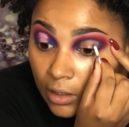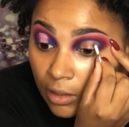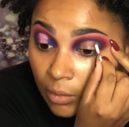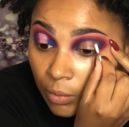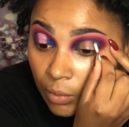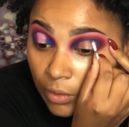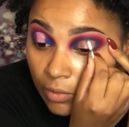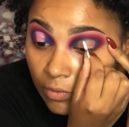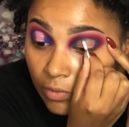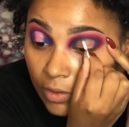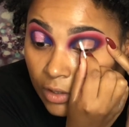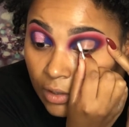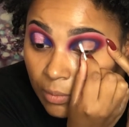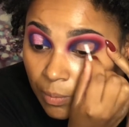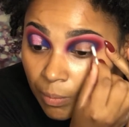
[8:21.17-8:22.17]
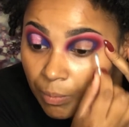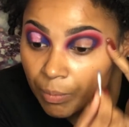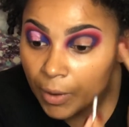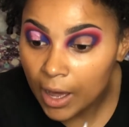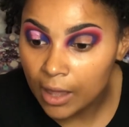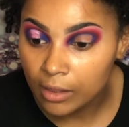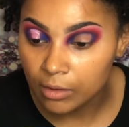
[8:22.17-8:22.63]
it wouldn't really
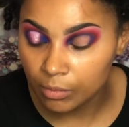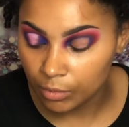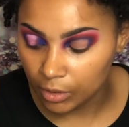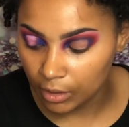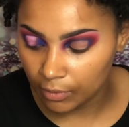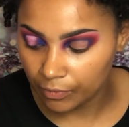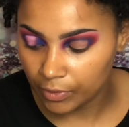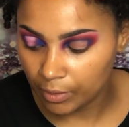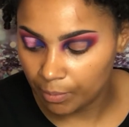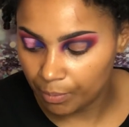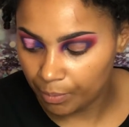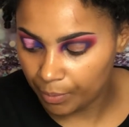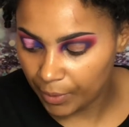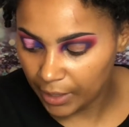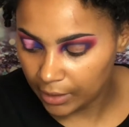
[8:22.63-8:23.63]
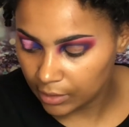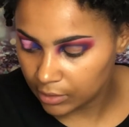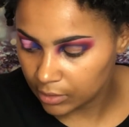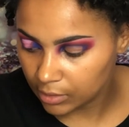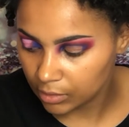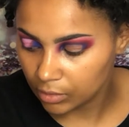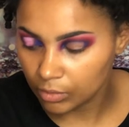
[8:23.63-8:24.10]
bother me if the
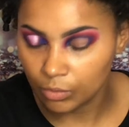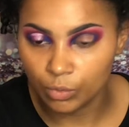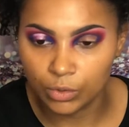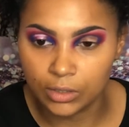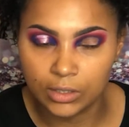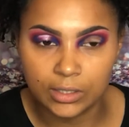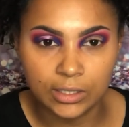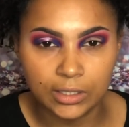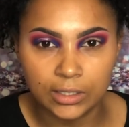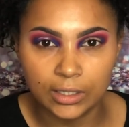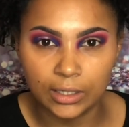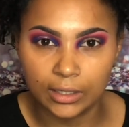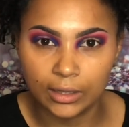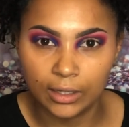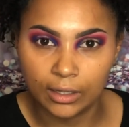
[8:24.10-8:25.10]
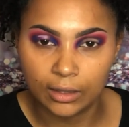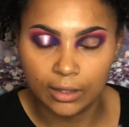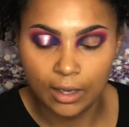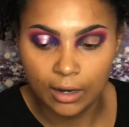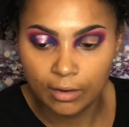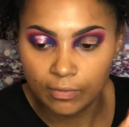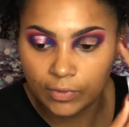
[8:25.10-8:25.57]
base wouldn't stick like
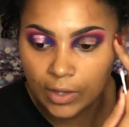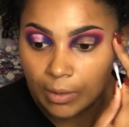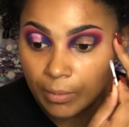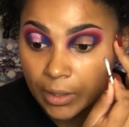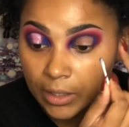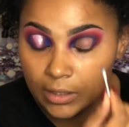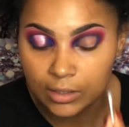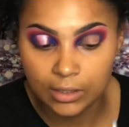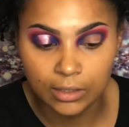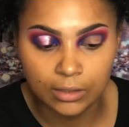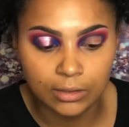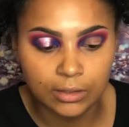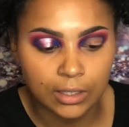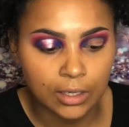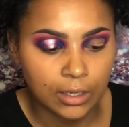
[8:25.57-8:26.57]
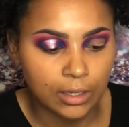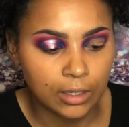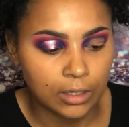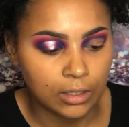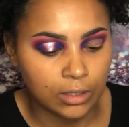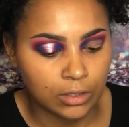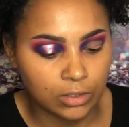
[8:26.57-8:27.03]
that, if that makes sense.
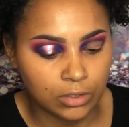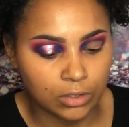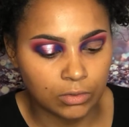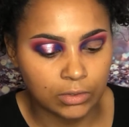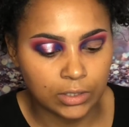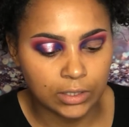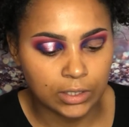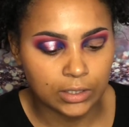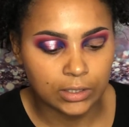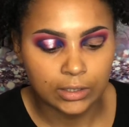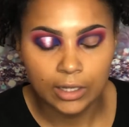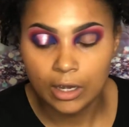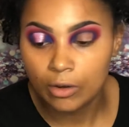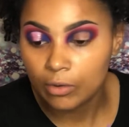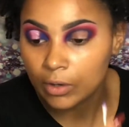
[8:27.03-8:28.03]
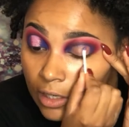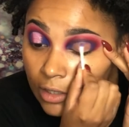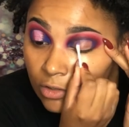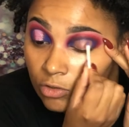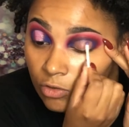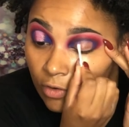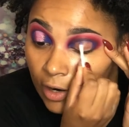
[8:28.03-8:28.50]
So this is now a
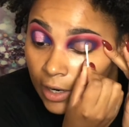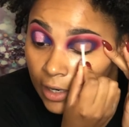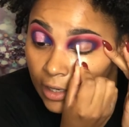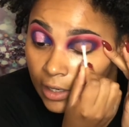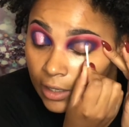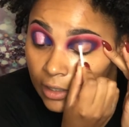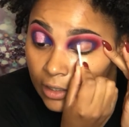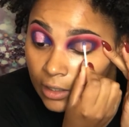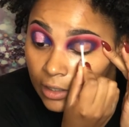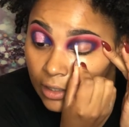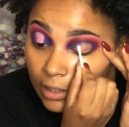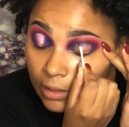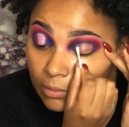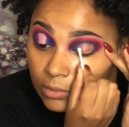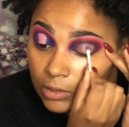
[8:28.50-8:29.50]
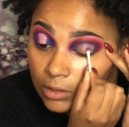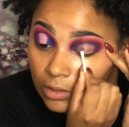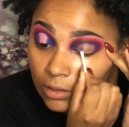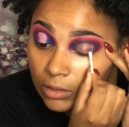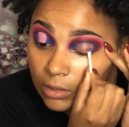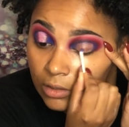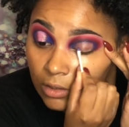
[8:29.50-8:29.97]
dry ending. I'm just
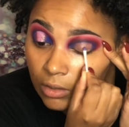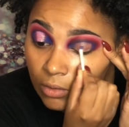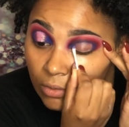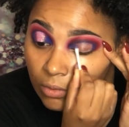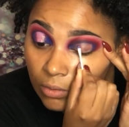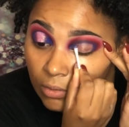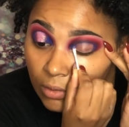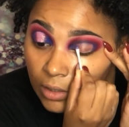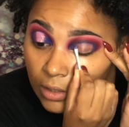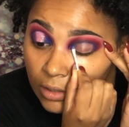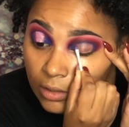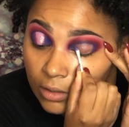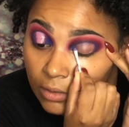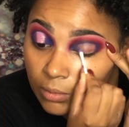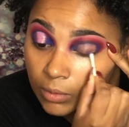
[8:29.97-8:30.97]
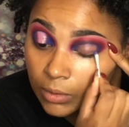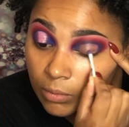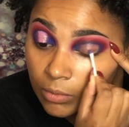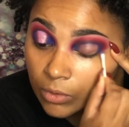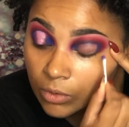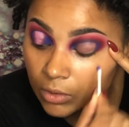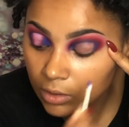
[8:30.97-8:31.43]
gonna go a little bit
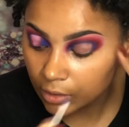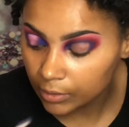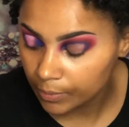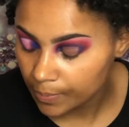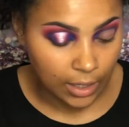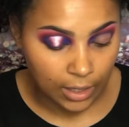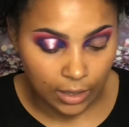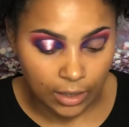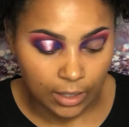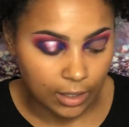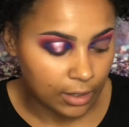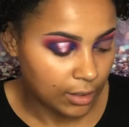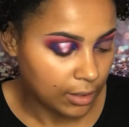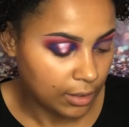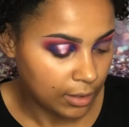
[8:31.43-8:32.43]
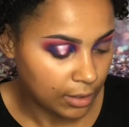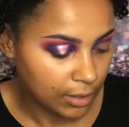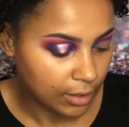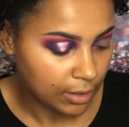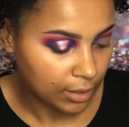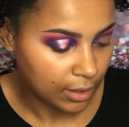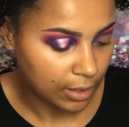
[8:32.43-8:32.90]
more, and then
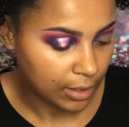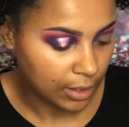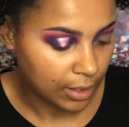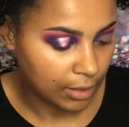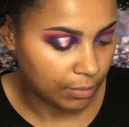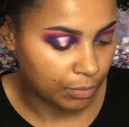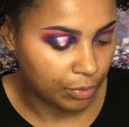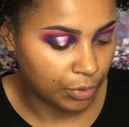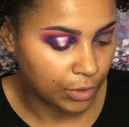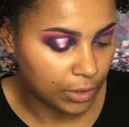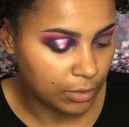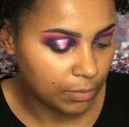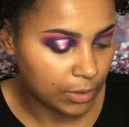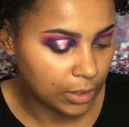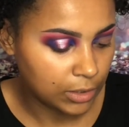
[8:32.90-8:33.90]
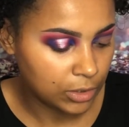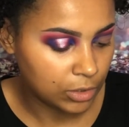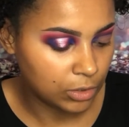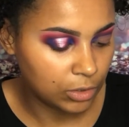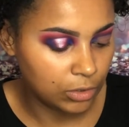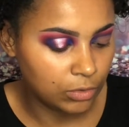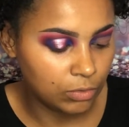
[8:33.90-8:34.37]
I'm pretty much
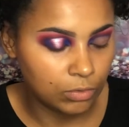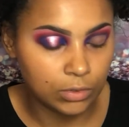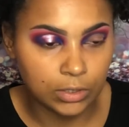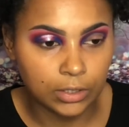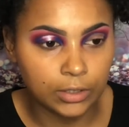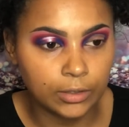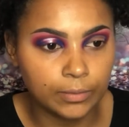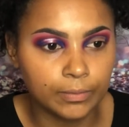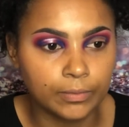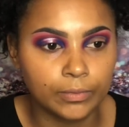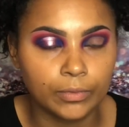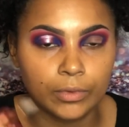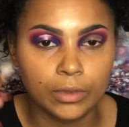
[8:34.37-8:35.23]
using